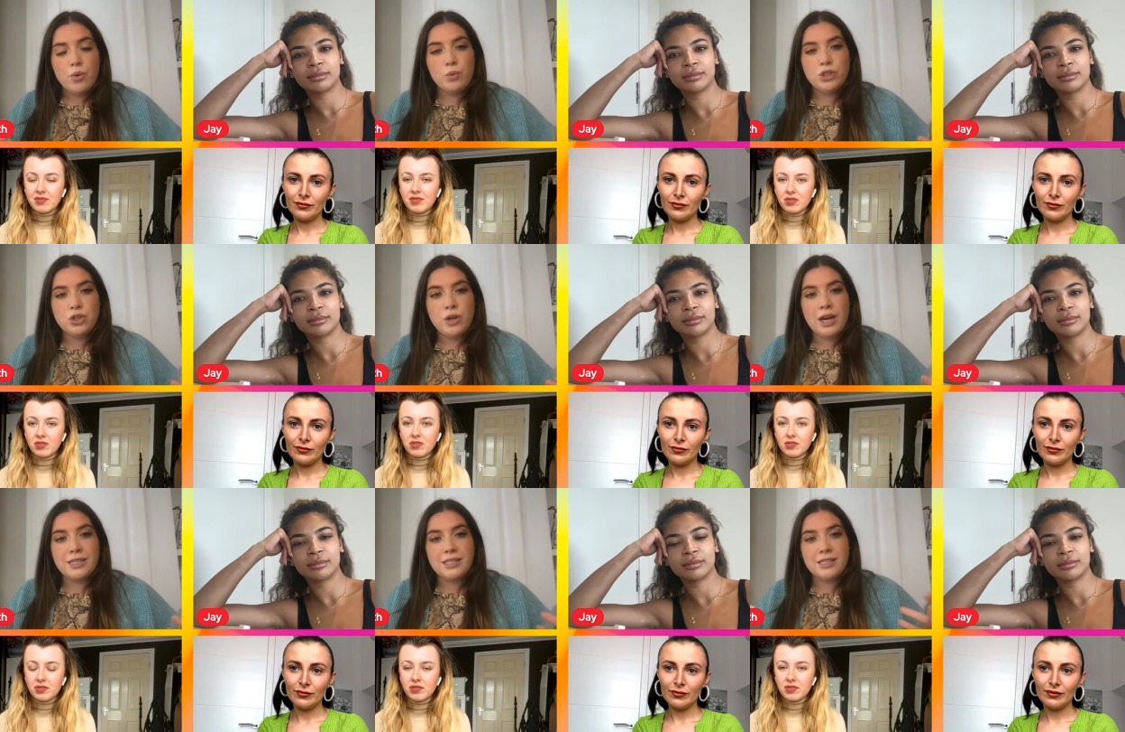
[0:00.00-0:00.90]
Speaker 1: would you
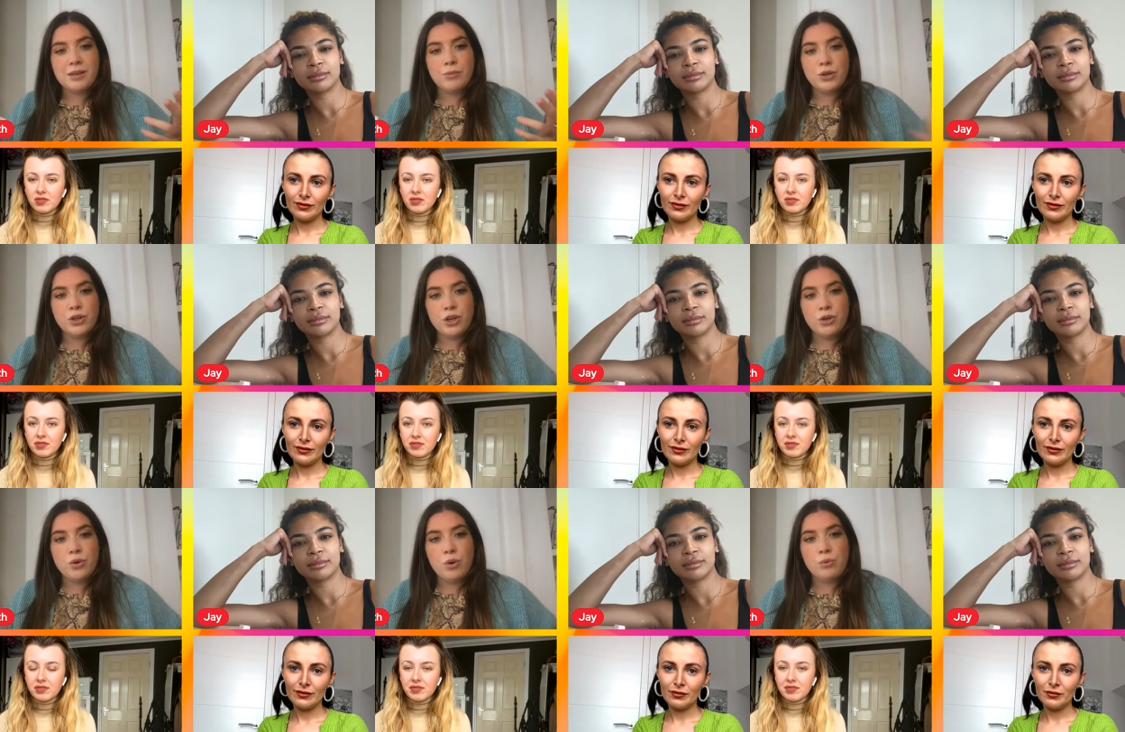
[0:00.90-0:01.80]
like to see someone
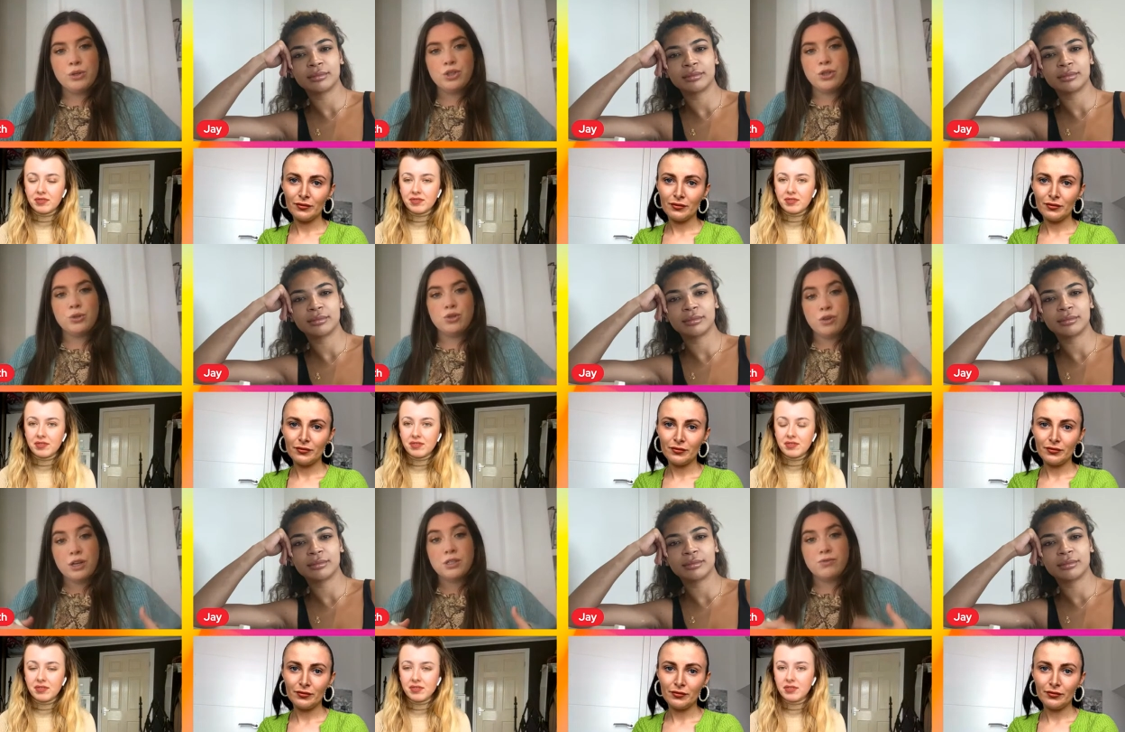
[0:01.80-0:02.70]
new or would you
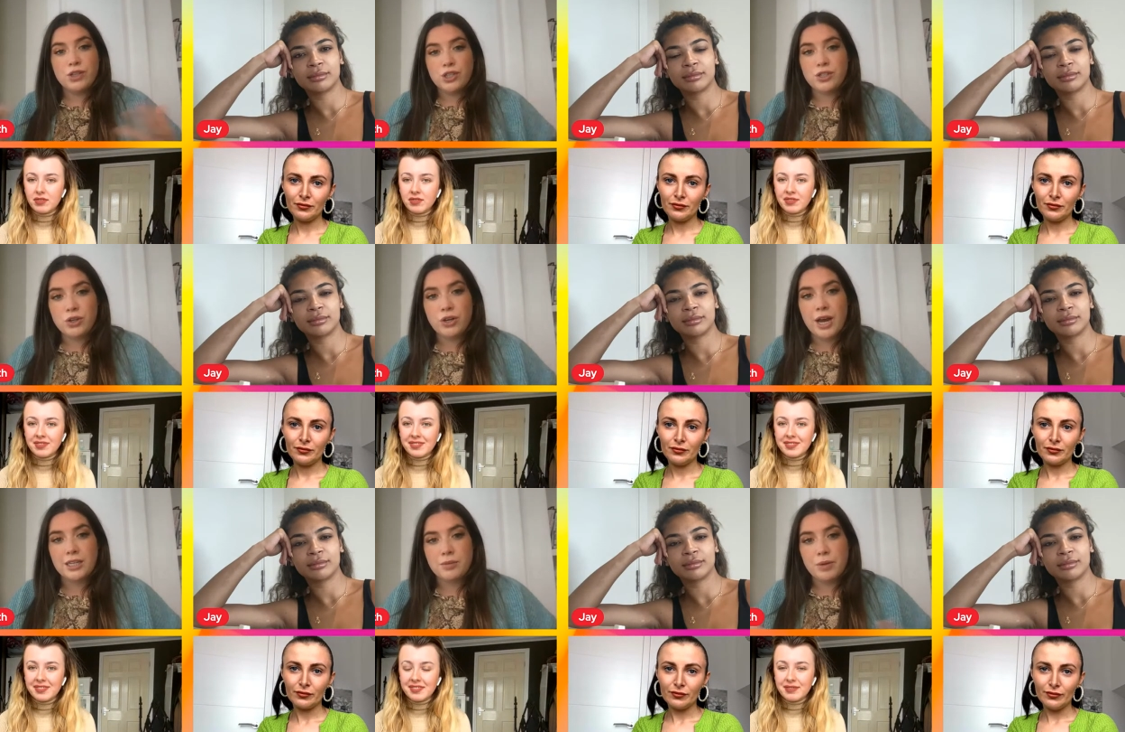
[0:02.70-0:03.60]
trust Rishi
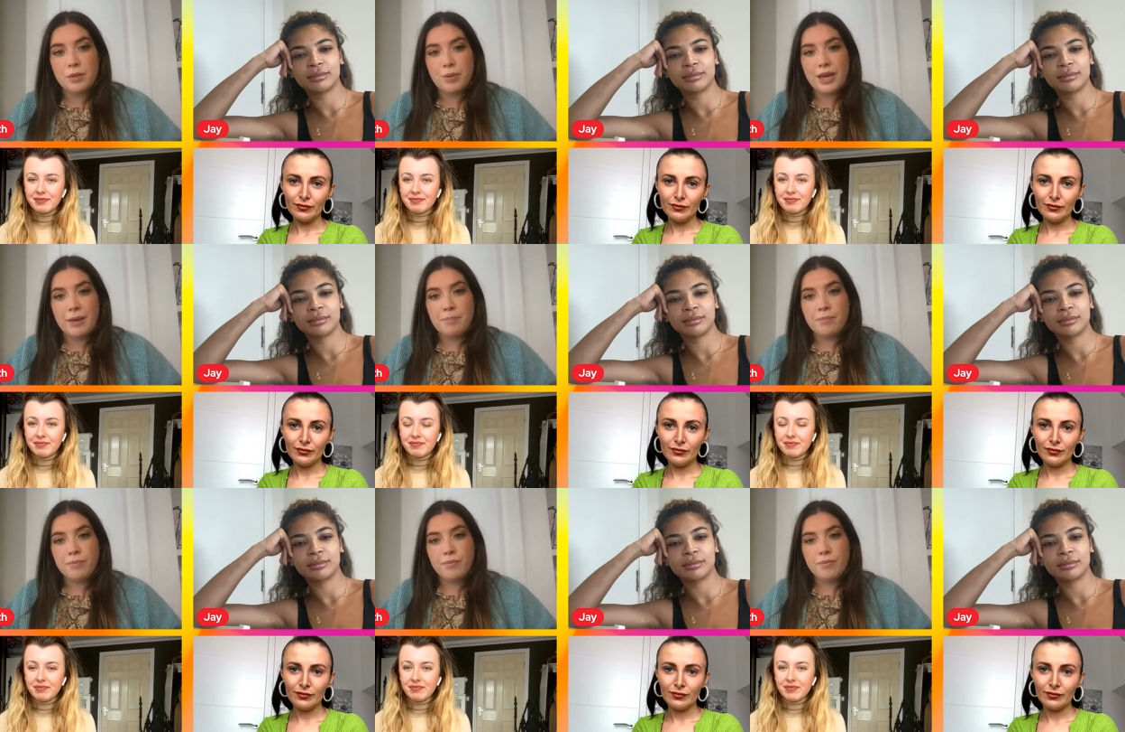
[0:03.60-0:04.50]
Sunak to be the PM?
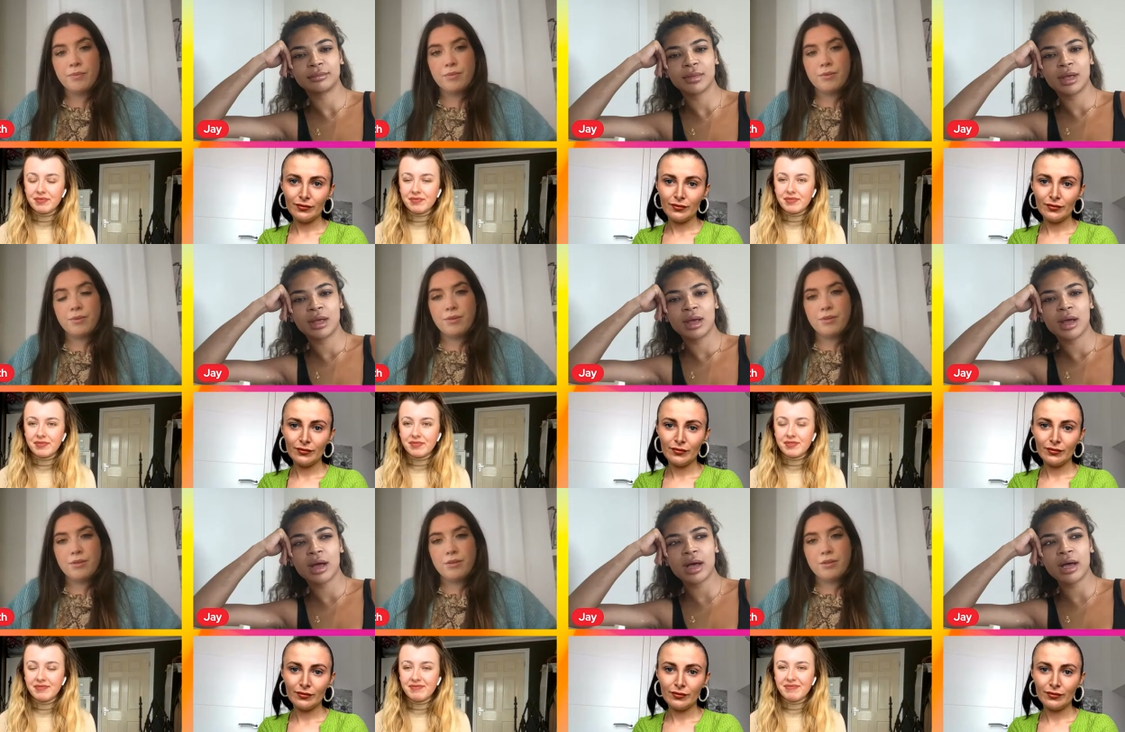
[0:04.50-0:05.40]

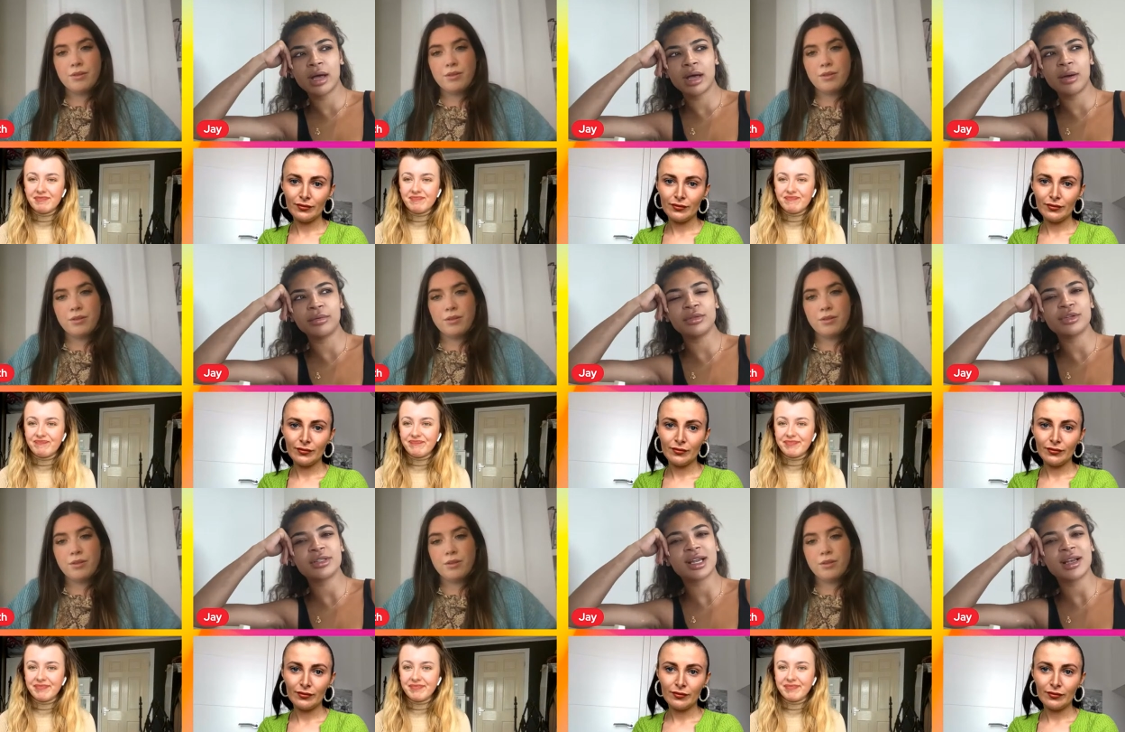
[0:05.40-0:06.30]
Speaker 2: Uh, I wouldn't
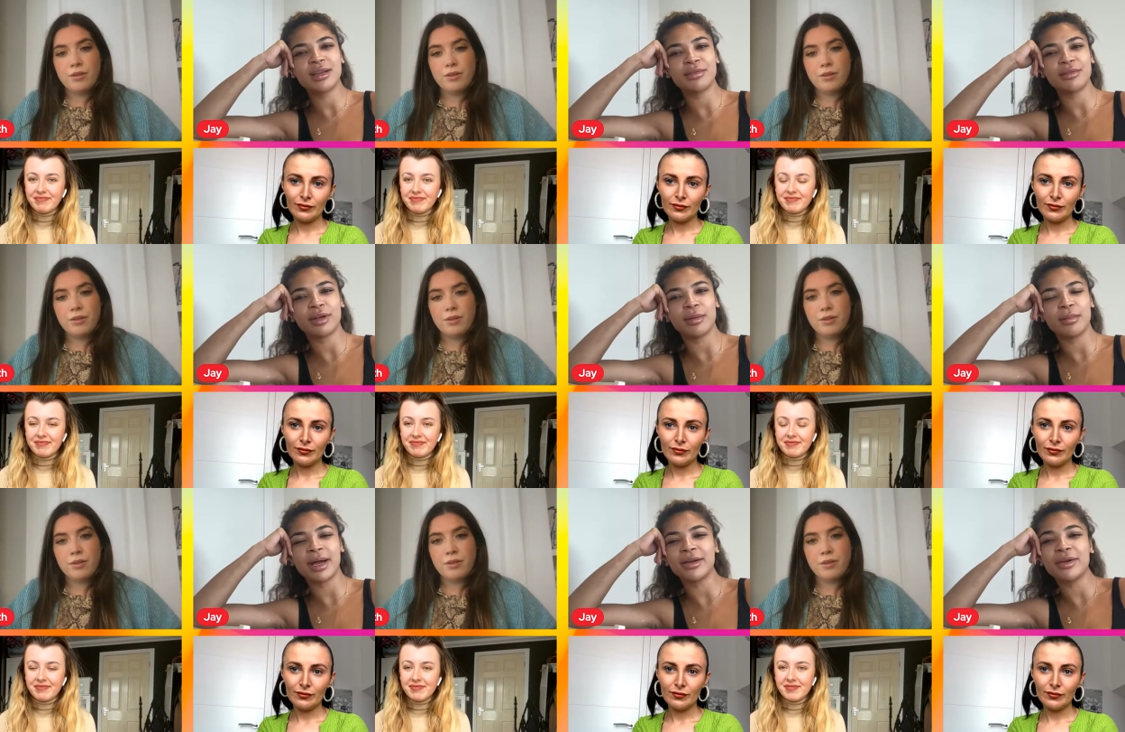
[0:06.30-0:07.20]
trust any of
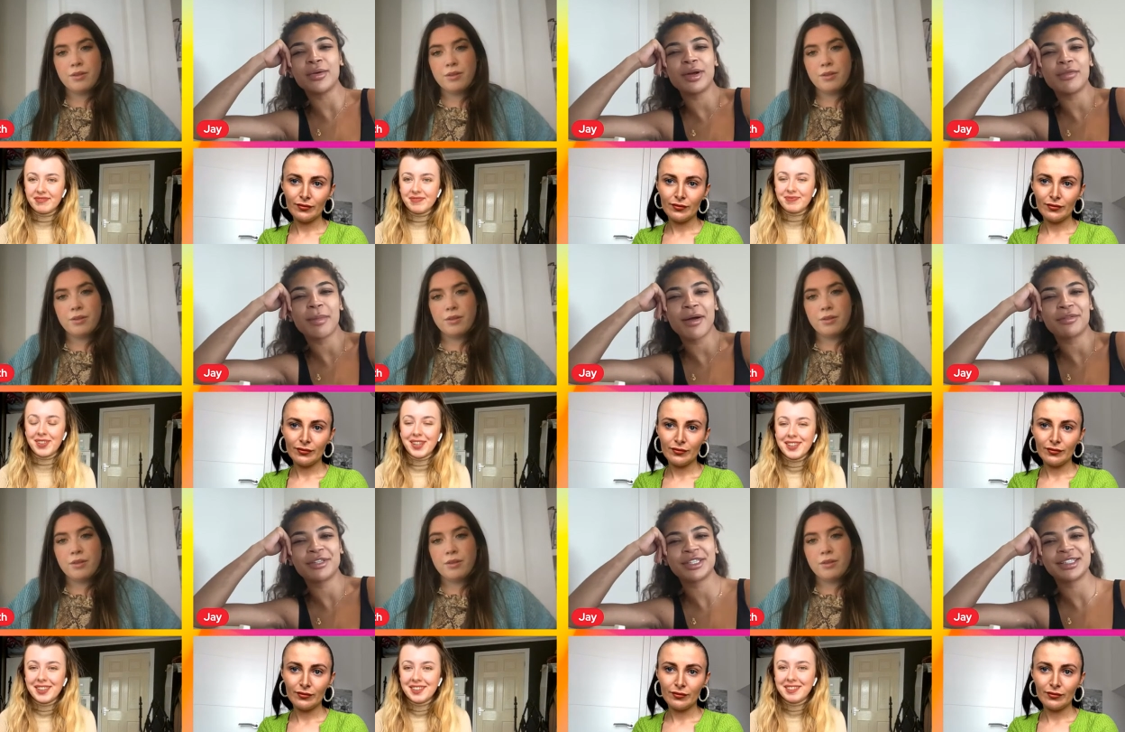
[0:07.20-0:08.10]
them, but I don't know enough
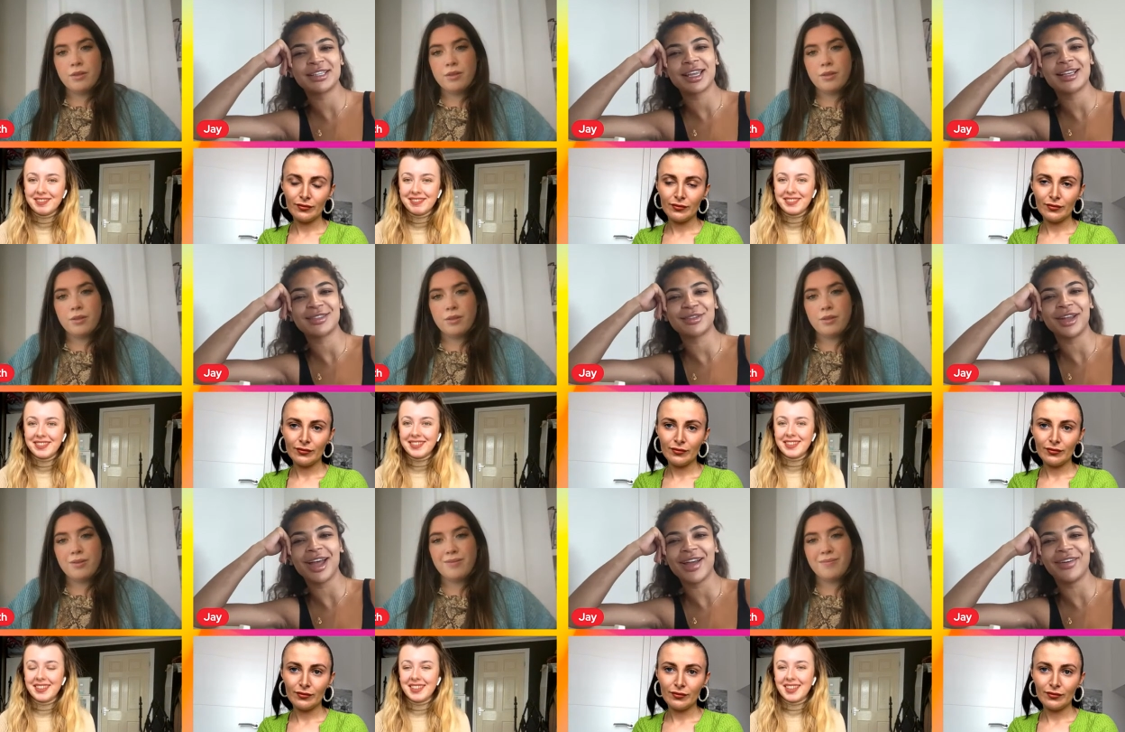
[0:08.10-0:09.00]
about Rishi to say yes or
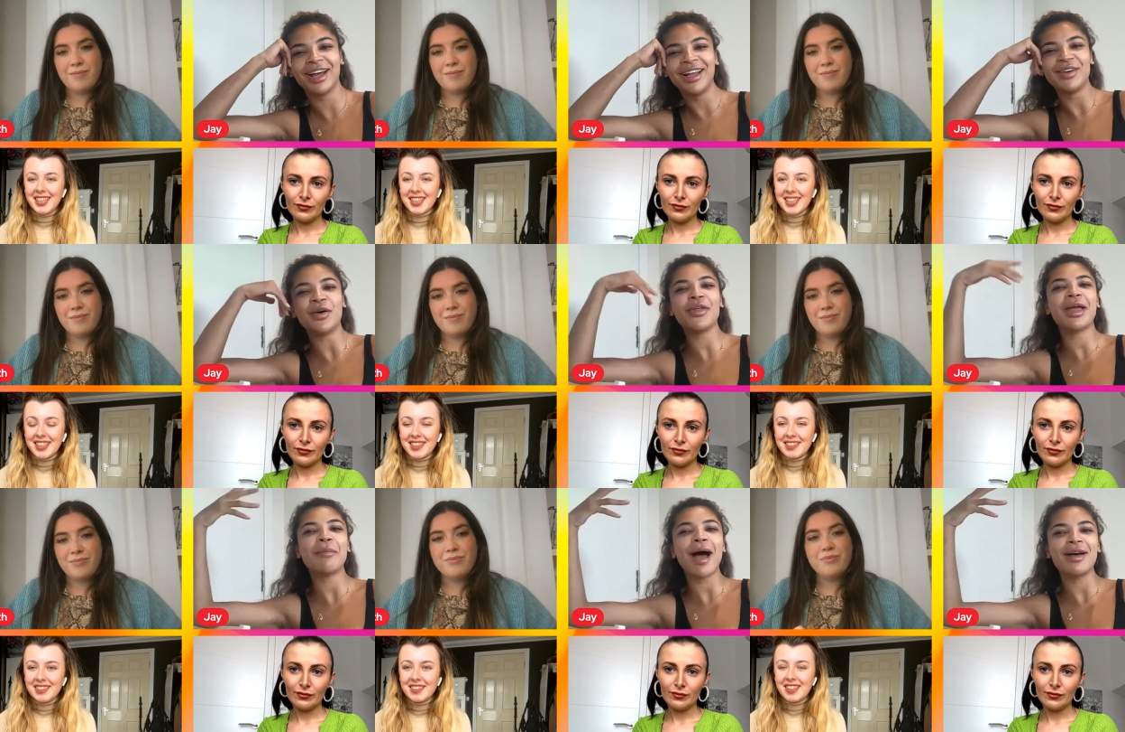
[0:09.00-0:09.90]
no. Not
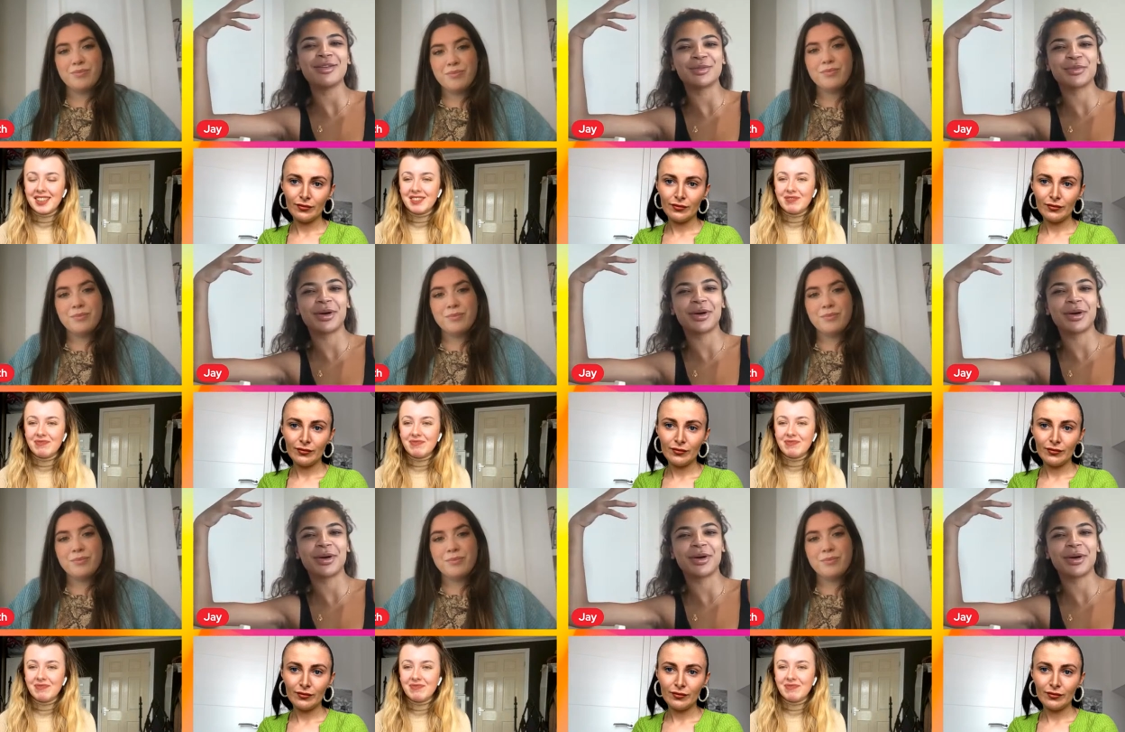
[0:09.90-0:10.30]
that it matters